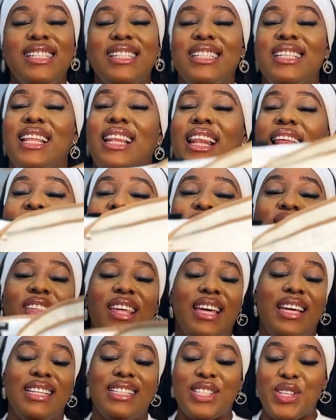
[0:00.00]
love
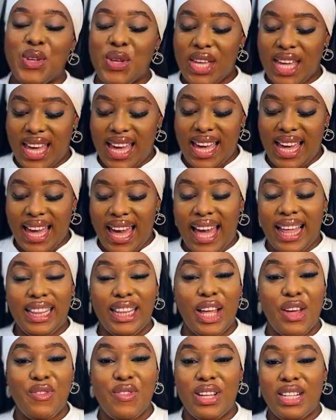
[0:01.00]
this, okay? I
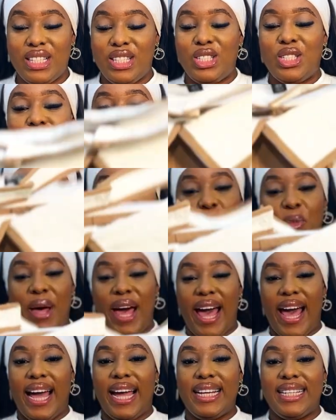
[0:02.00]
love it so
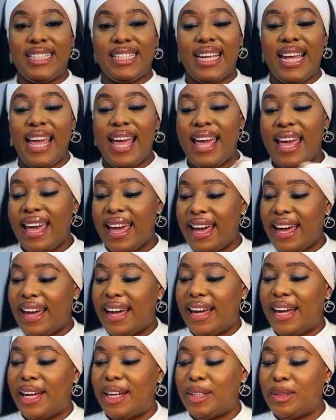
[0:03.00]
bad.
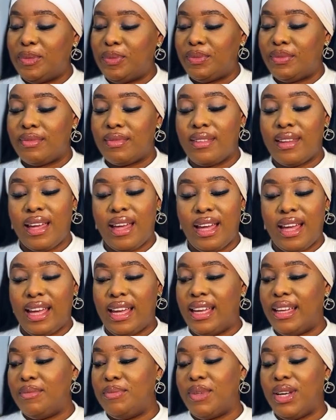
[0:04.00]
I'm
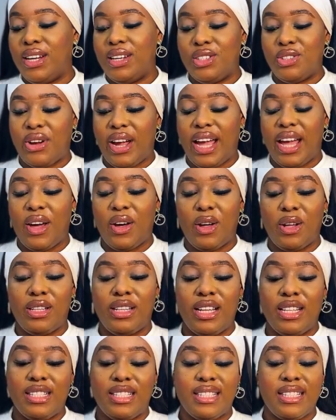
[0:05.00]
gonna try it on.
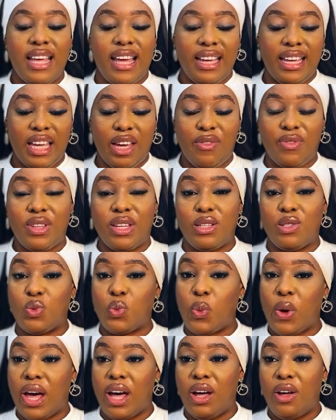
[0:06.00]
It's a gift as
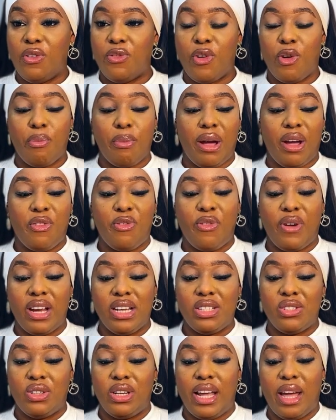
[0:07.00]
well from my
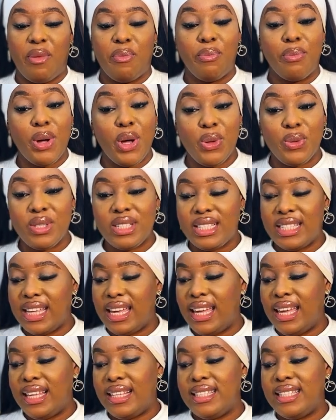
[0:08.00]
friend Juliet
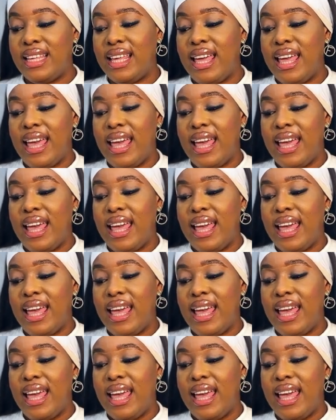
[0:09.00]
Moses.